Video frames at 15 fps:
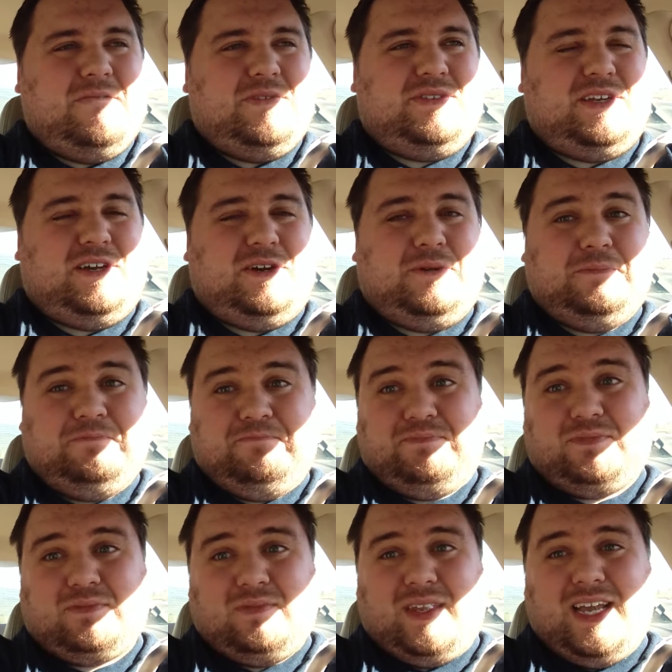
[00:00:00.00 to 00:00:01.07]
So,
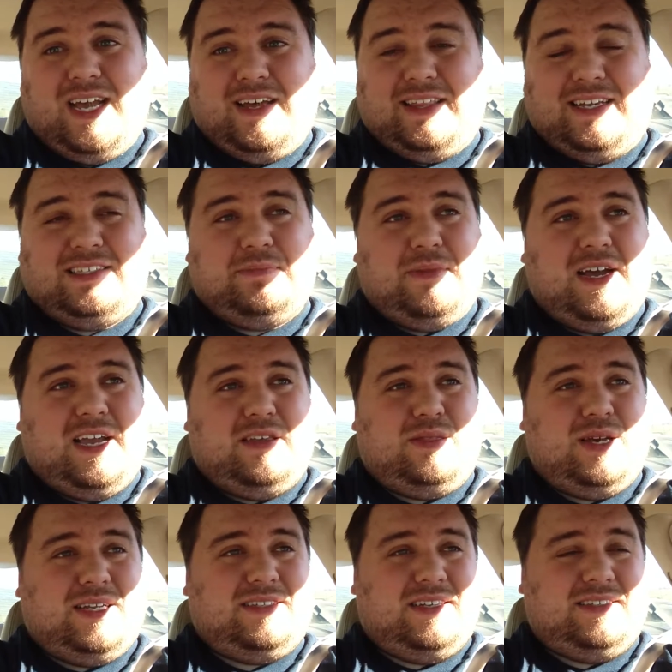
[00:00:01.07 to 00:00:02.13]
yeah, that's my
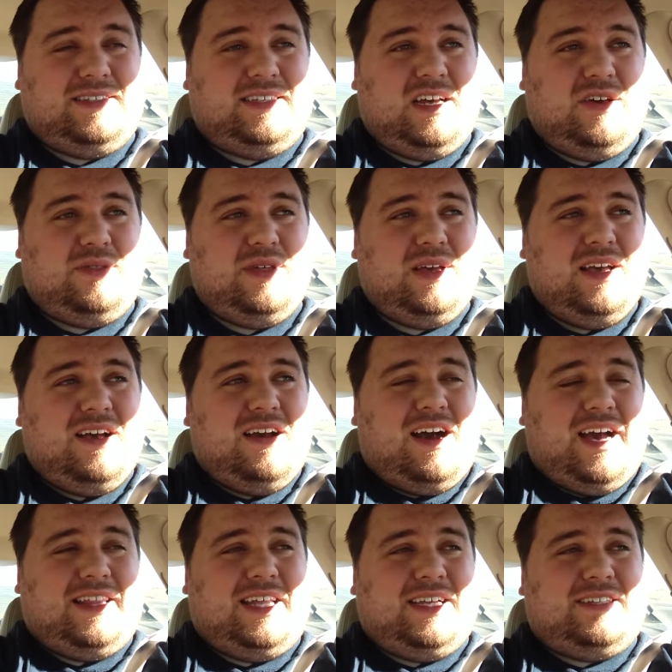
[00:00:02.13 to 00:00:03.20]
thoughts on stealth.
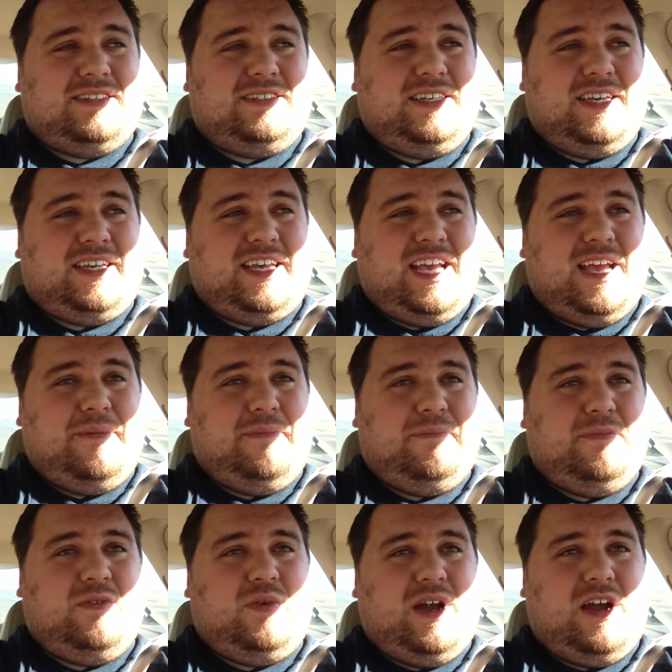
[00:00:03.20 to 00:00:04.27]
I'd like to see a game
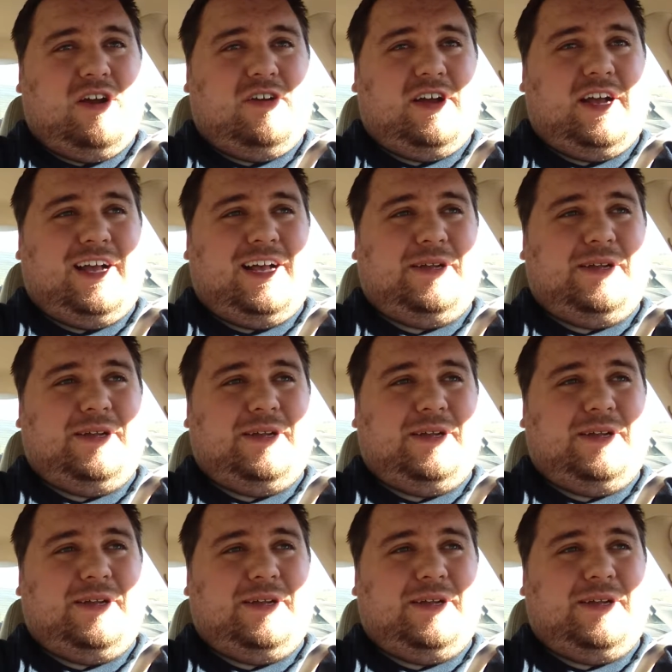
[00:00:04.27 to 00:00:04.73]
where